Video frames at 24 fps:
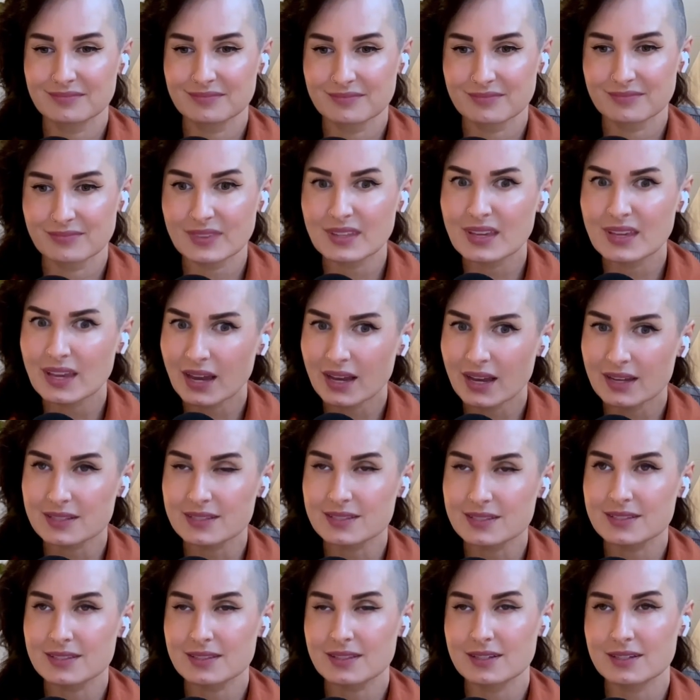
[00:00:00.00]

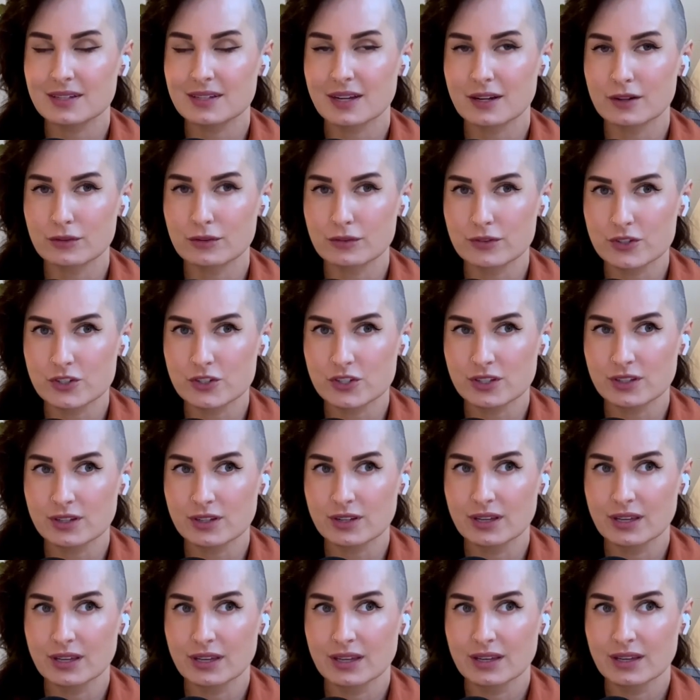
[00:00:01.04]
Yes, the tunnel vision,
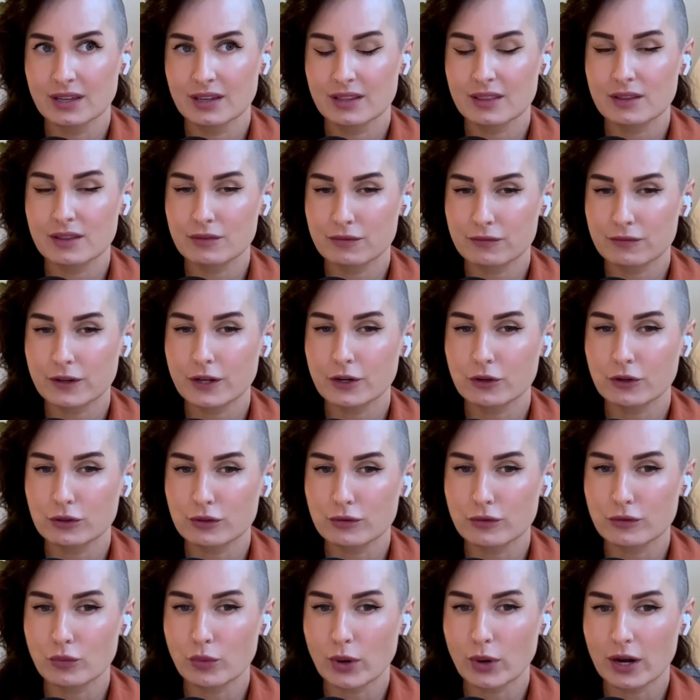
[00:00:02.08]
the funnel
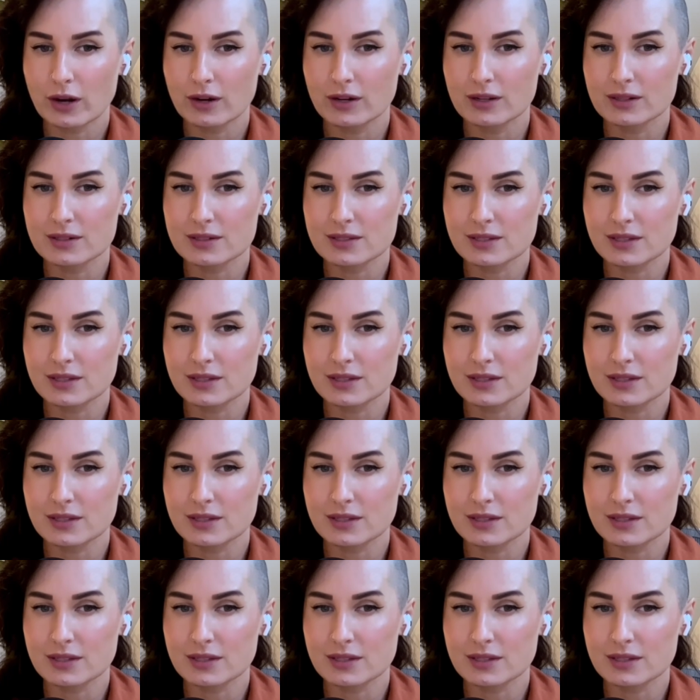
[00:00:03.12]
of awareness,